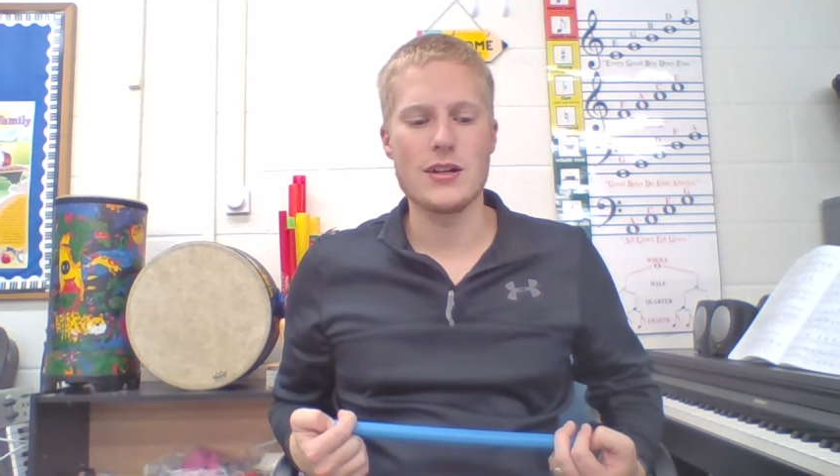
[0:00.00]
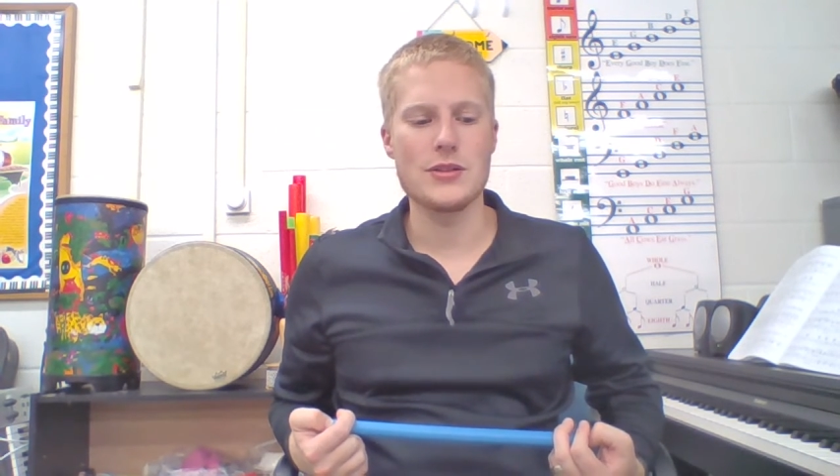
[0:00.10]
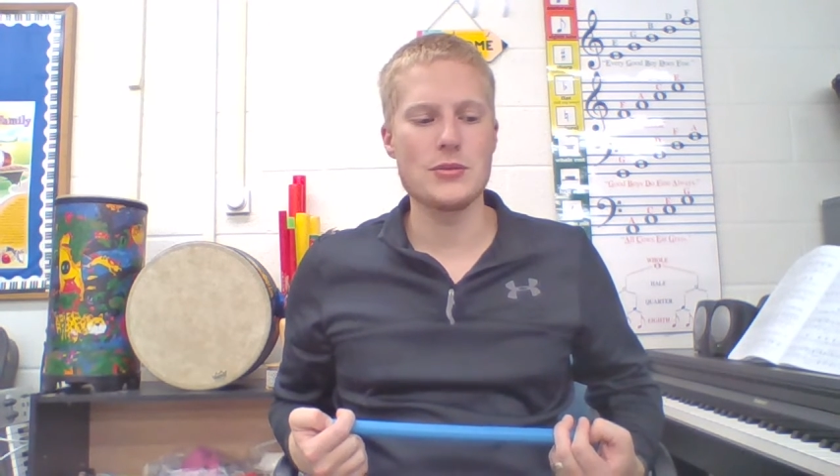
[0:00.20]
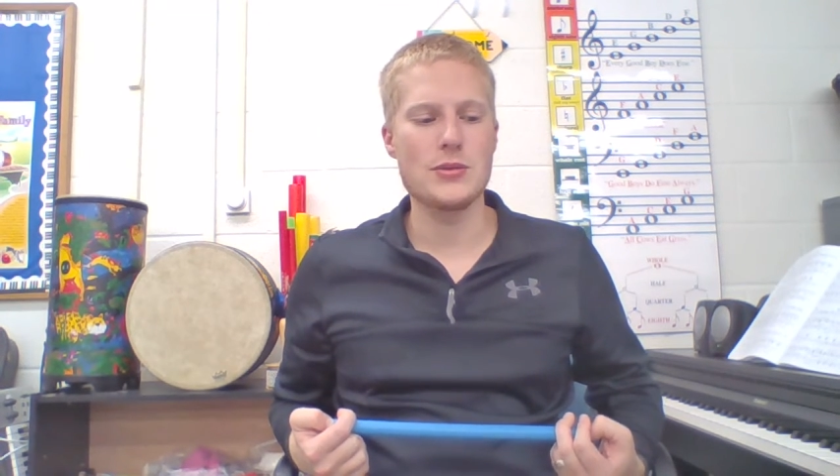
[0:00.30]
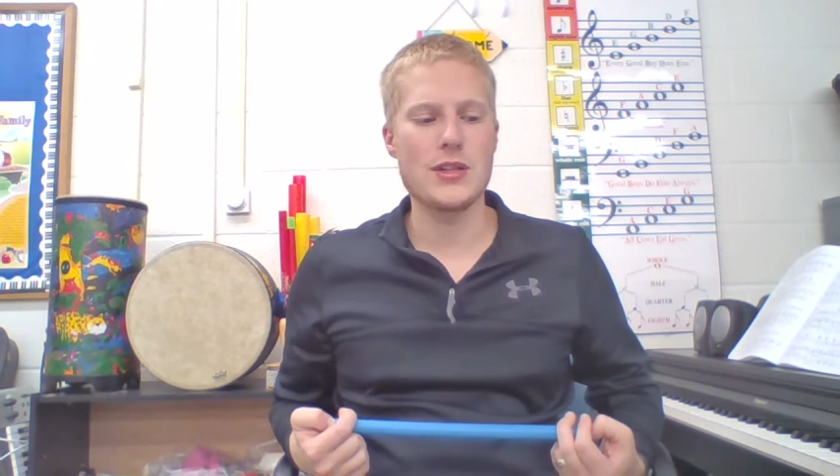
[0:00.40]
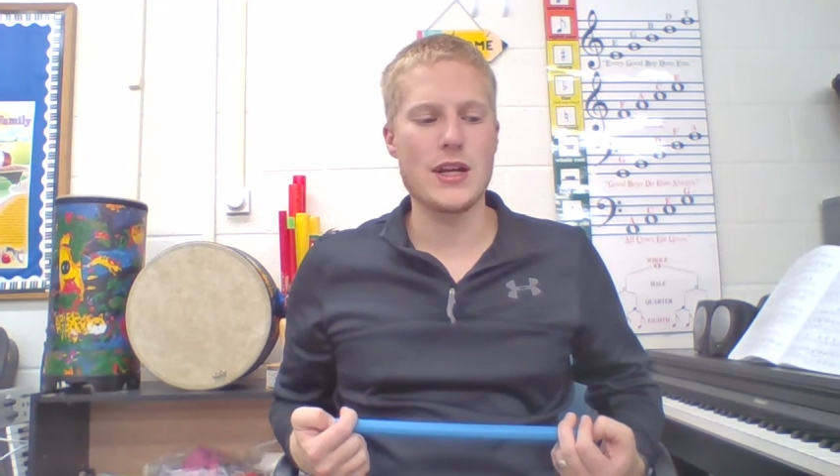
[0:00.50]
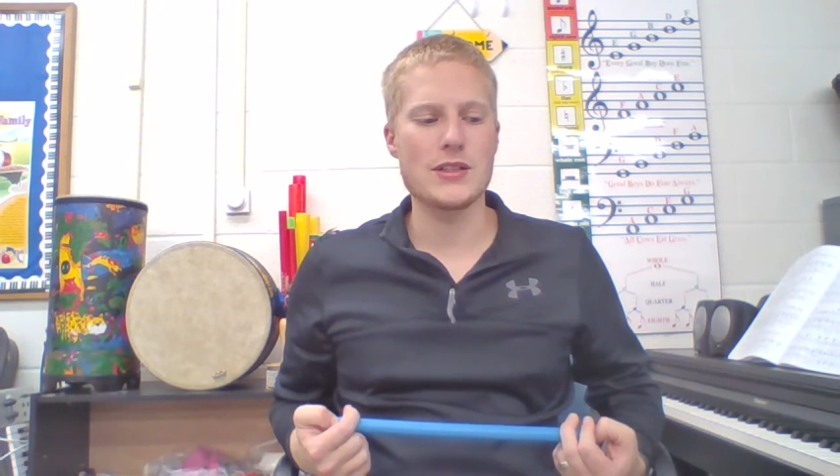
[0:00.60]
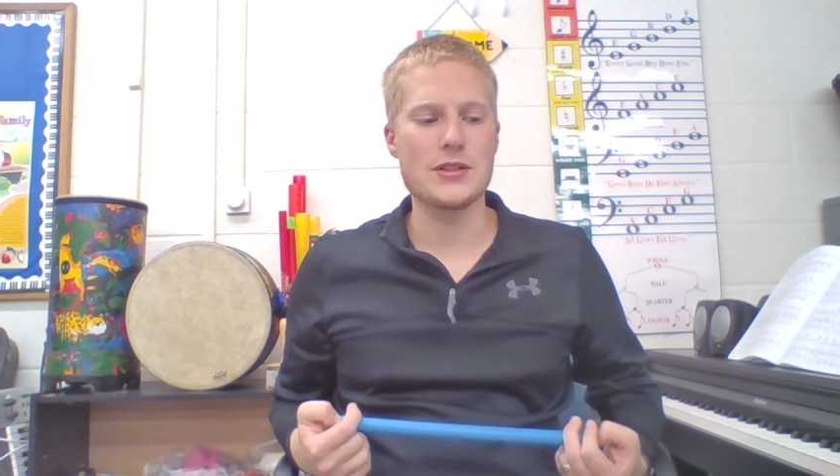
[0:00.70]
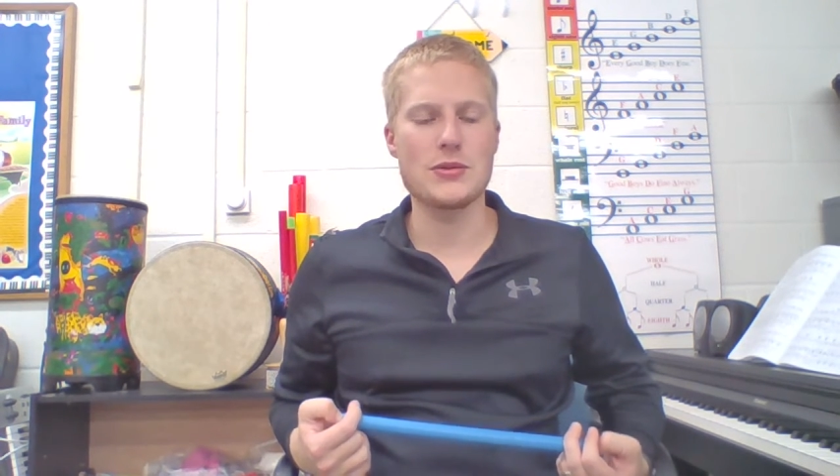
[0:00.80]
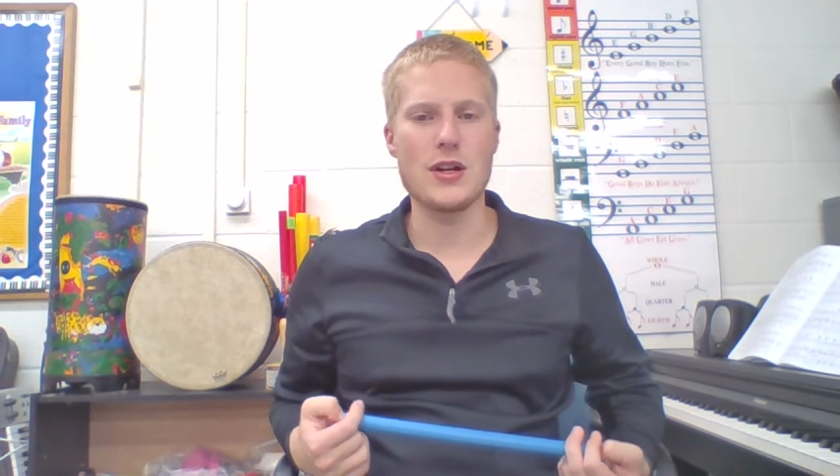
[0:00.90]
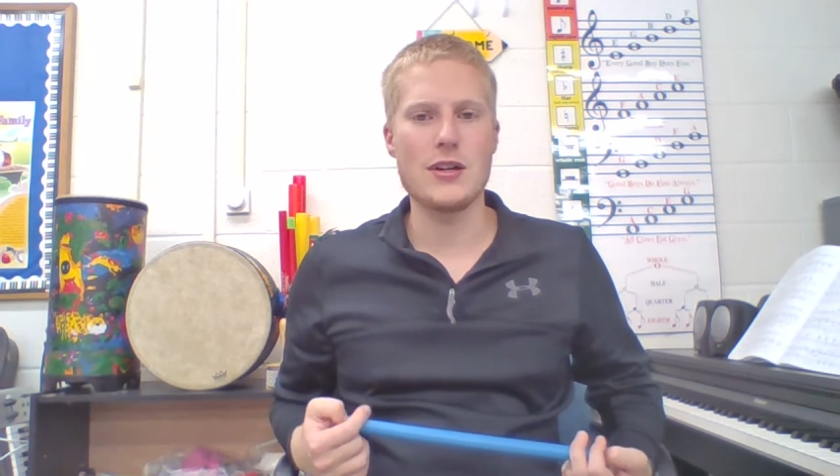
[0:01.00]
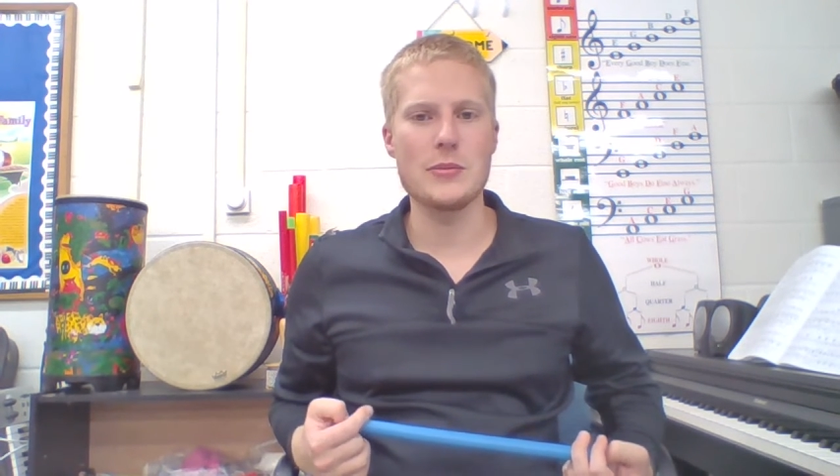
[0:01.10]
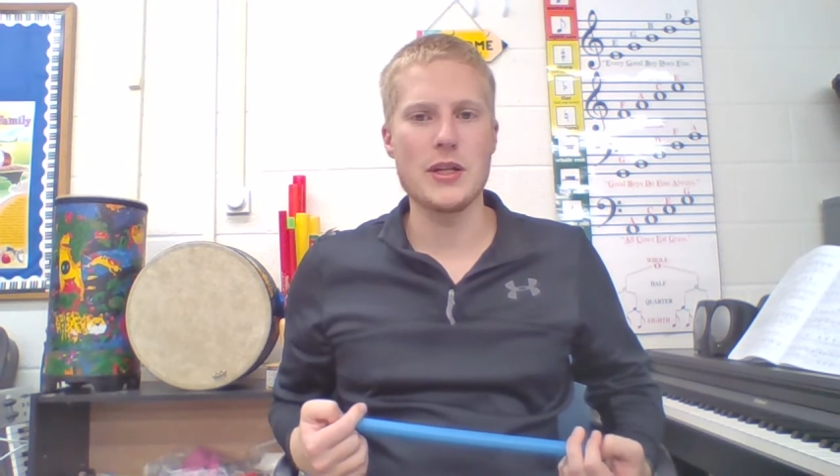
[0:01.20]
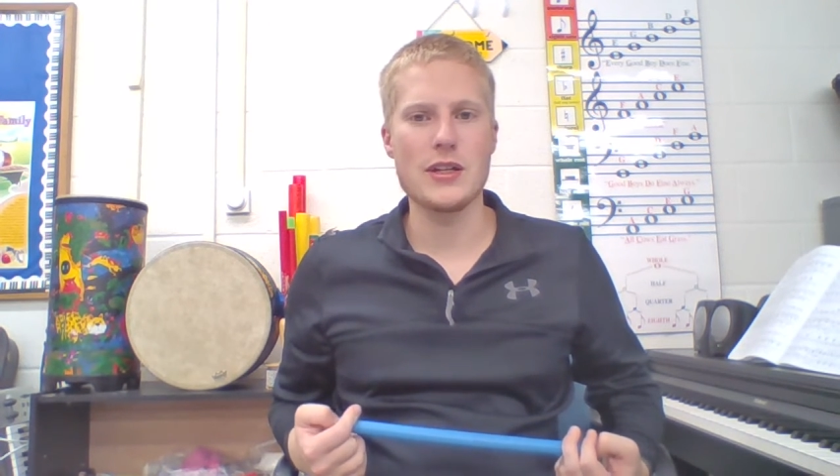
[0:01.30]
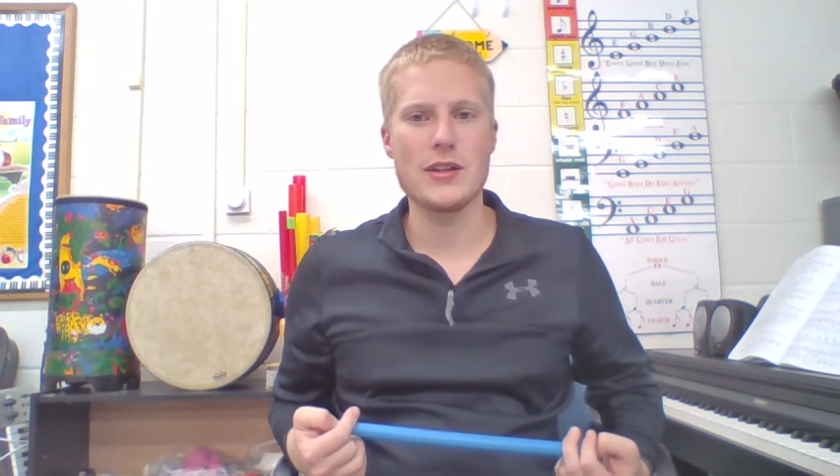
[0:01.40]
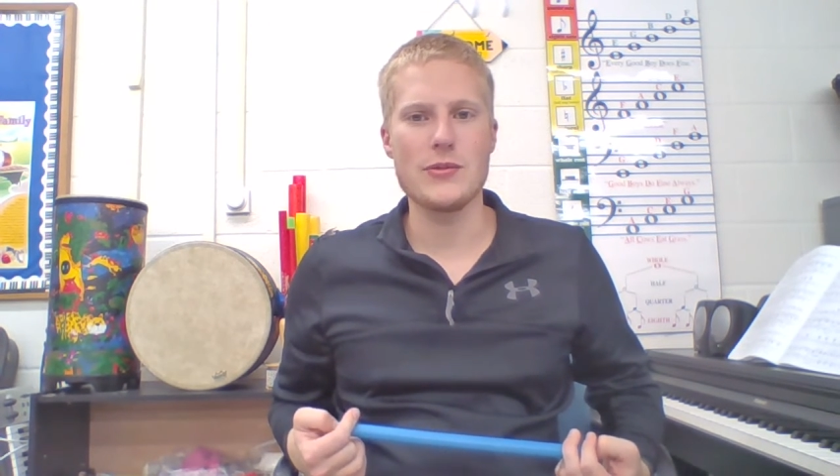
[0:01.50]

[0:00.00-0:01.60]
used as a drum,